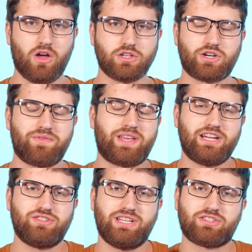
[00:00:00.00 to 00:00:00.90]

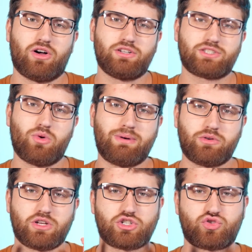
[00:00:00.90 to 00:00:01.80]
Certification is also
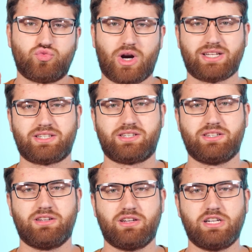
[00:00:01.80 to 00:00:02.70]
about trust.
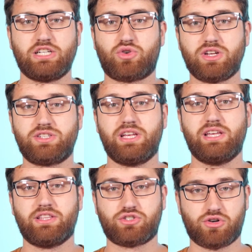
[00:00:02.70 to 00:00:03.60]
Trust
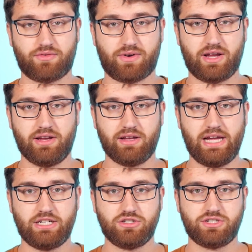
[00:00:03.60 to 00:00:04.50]
in the certifying
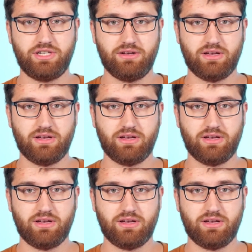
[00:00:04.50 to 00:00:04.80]
agency,